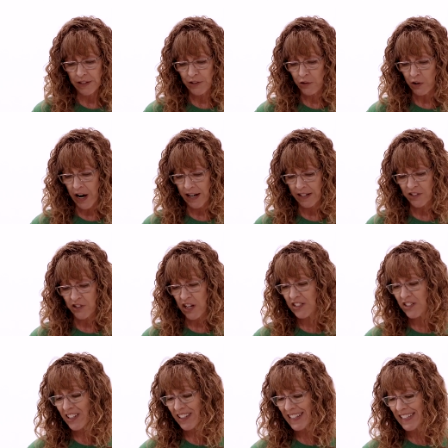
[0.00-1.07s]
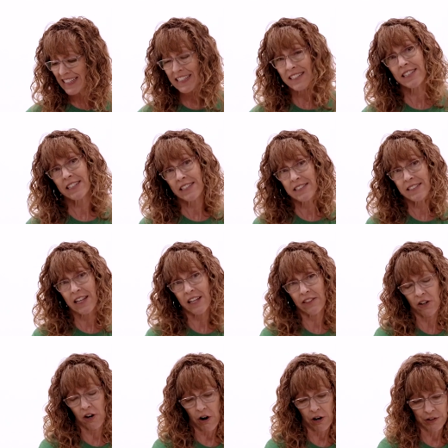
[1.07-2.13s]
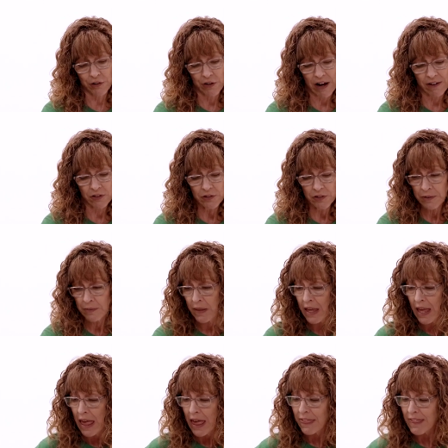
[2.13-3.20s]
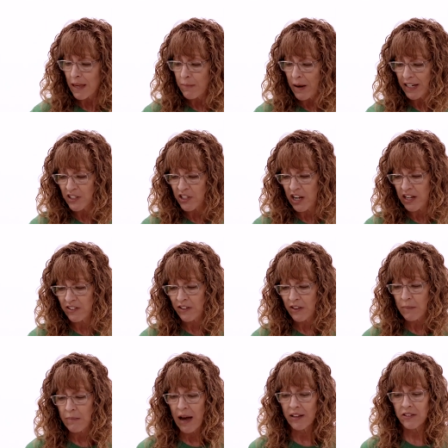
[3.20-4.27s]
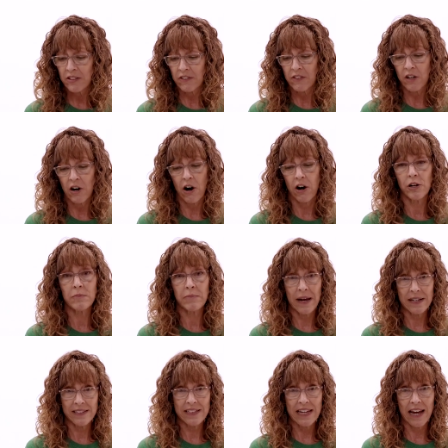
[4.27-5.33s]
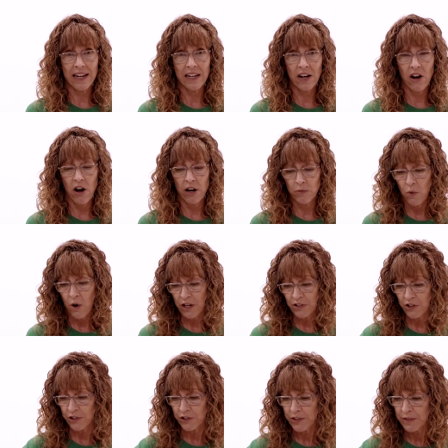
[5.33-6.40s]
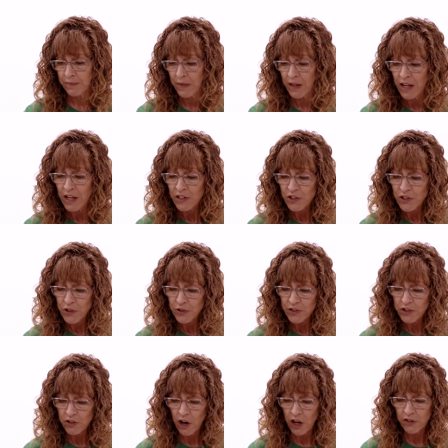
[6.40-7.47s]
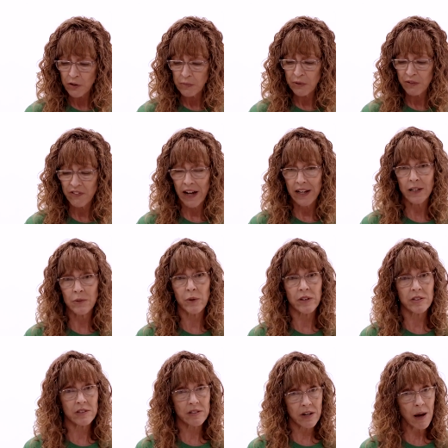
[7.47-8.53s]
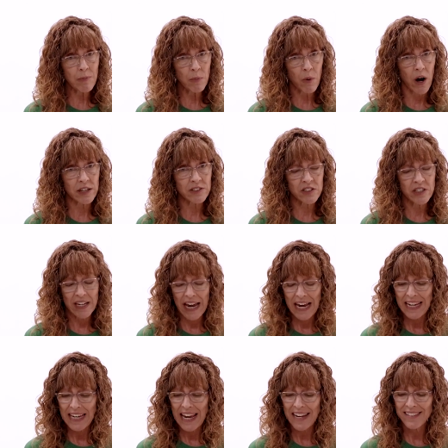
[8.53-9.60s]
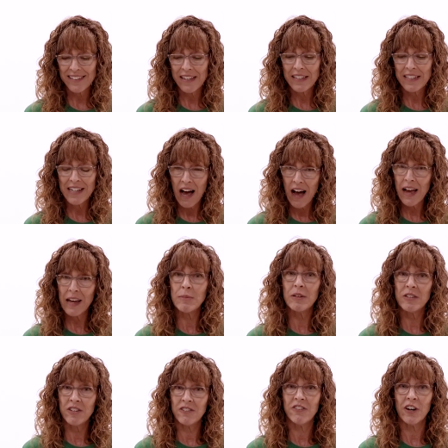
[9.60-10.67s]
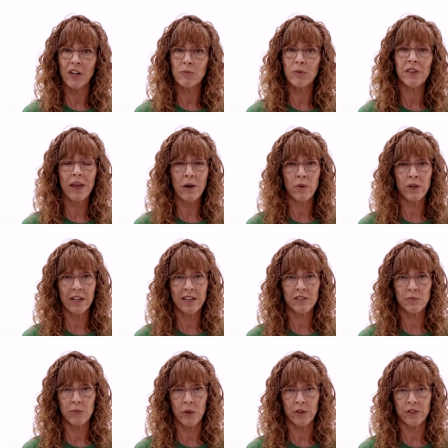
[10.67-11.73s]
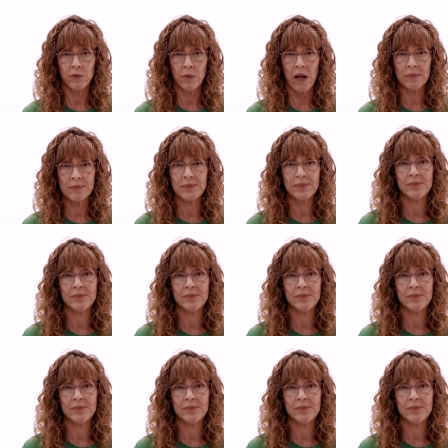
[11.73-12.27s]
the track, changing the distance that the cart travels. They might change the mass of the cart by stacking on washers. Students are also provided with a stopwatch in case time is a variable they want to explore as well.